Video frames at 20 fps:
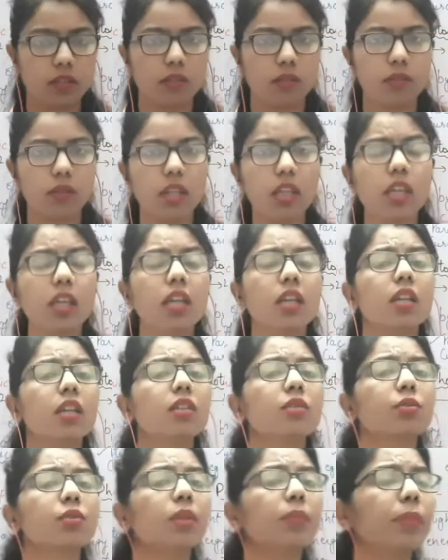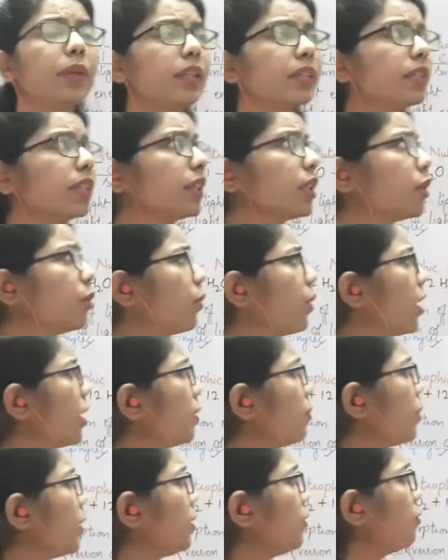Okay, so the basic
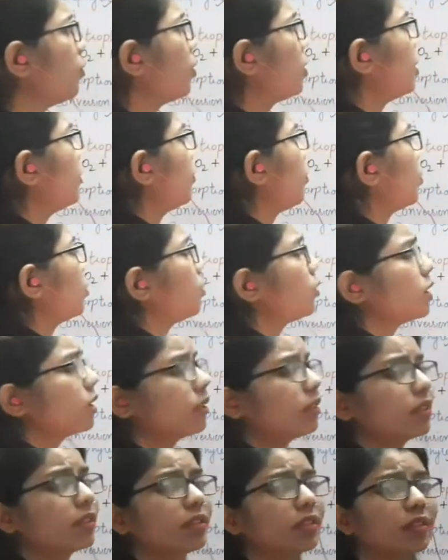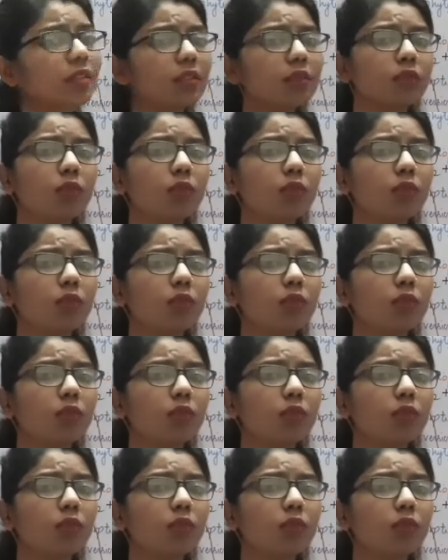requirement for the photosynthesis is